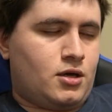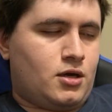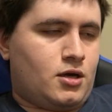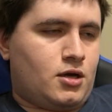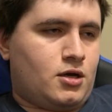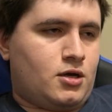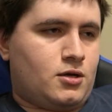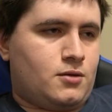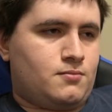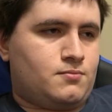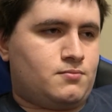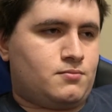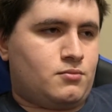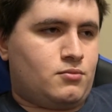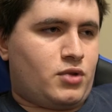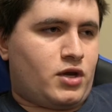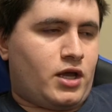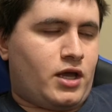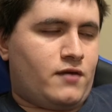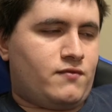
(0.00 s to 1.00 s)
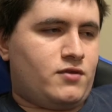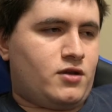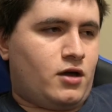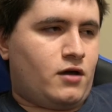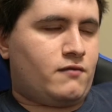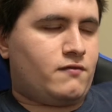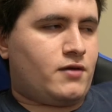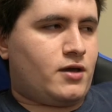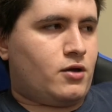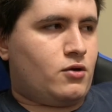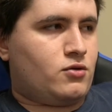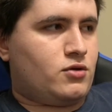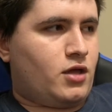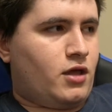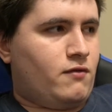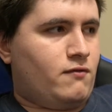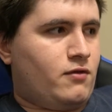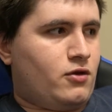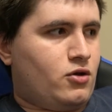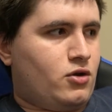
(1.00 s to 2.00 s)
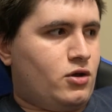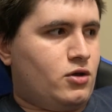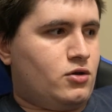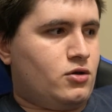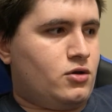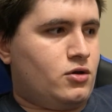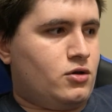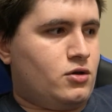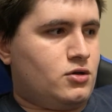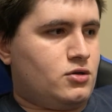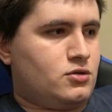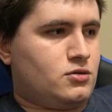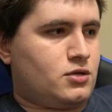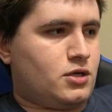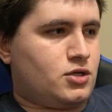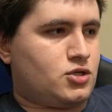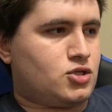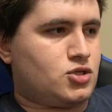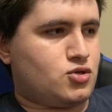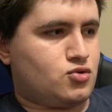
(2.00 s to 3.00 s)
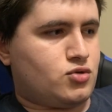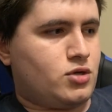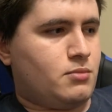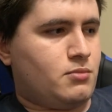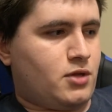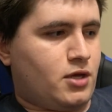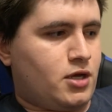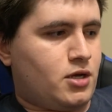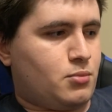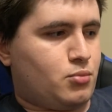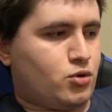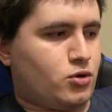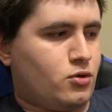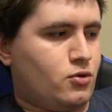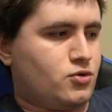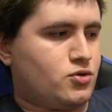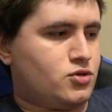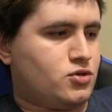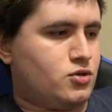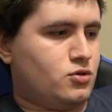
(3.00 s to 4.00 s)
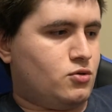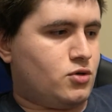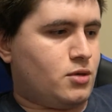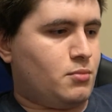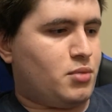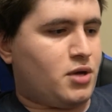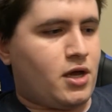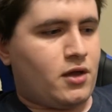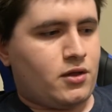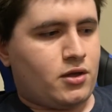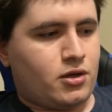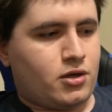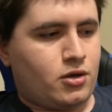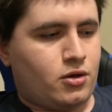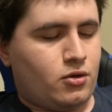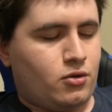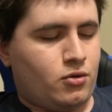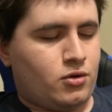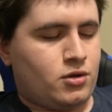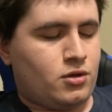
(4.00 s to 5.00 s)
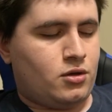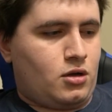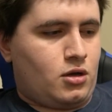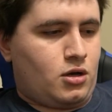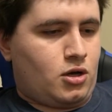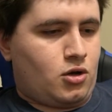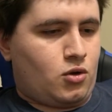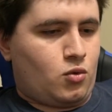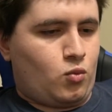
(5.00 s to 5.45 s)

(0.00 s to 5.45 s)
But I have not found a very good, streamlined approach to compiling code on